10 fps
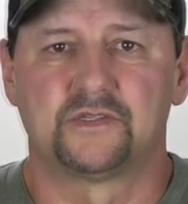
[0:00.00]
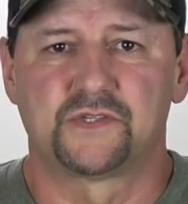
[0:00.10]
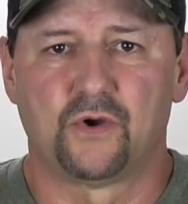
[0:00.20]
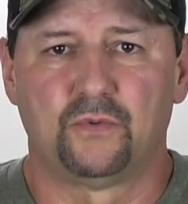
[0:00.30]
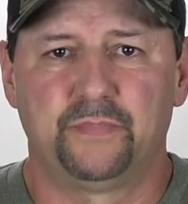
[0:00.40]

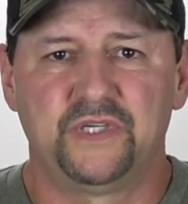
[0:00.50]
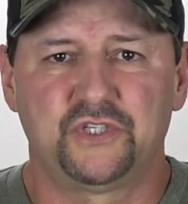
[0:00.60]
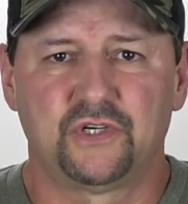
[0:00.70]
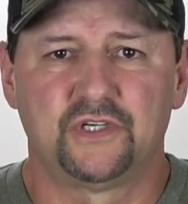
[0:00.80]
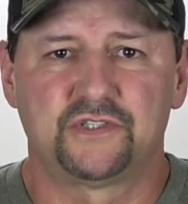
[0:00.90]
So be
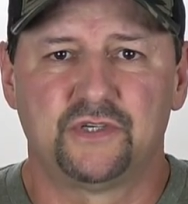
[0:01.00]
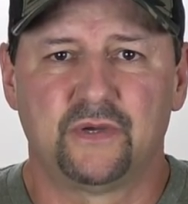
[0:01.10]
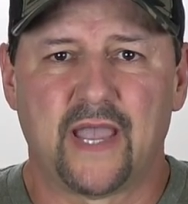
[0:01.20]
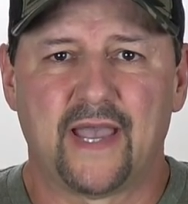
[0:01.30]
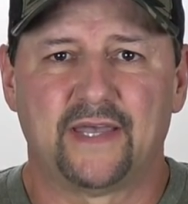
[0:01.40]
sure
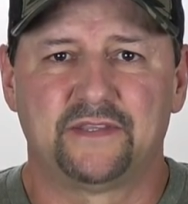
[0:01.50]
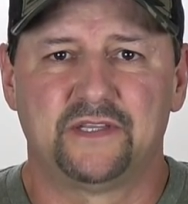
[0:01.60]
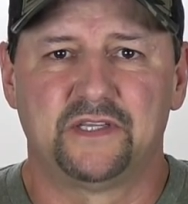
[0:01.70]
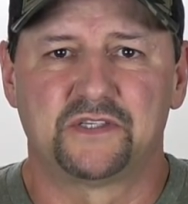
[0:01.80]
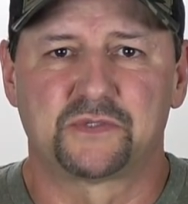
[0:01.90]
to add
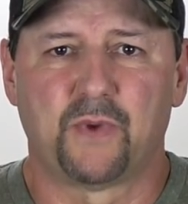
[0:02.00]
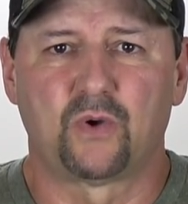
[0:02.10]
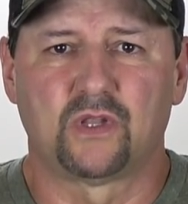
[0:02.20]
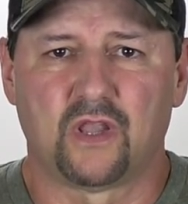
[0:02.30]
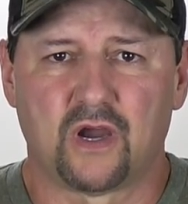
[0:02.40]
the
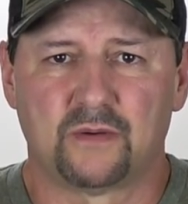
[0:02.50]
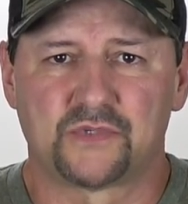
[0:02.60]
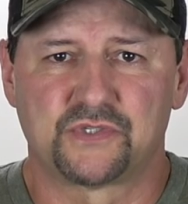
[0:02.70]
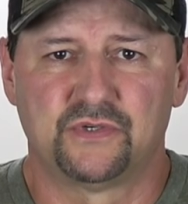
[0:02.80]
smoke alarms